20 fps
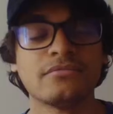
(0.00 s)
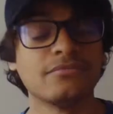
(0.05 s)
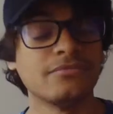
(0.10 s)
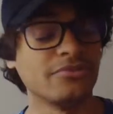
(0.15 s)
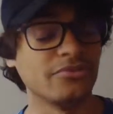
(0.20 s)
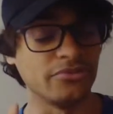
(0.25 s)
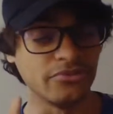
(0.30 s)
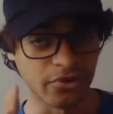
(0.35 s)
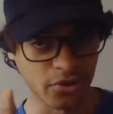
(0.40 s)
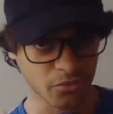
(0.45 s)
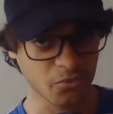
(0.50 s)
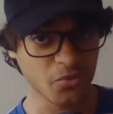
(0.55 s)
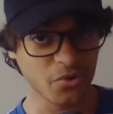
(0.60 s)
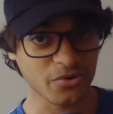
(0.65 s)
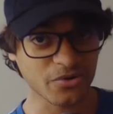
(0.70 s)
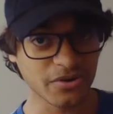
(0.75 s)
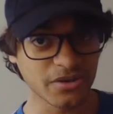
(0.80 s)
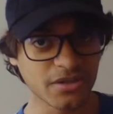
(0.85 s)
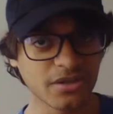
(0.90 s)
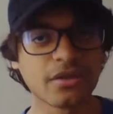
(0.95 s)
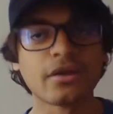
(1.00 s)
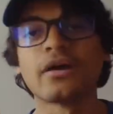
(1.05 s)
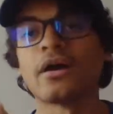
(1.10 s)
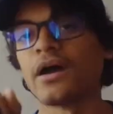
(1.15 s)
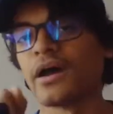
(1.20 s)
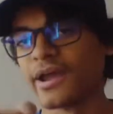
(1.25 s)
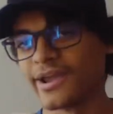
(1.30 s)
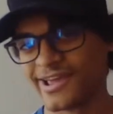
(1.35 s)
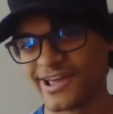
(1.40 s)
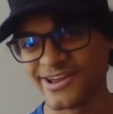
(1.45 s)
don't worry, I
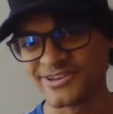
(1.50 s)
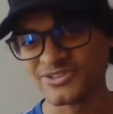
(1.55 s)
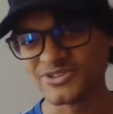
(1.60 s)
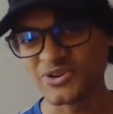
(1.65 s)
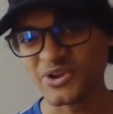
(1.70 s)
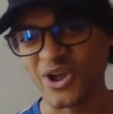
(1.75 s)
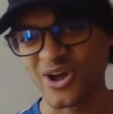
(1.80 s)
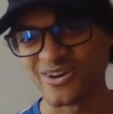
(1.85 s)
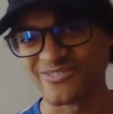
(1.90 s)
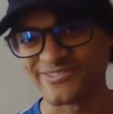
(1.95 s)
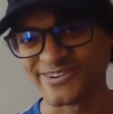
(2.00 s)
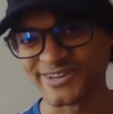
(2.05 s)
got you covered.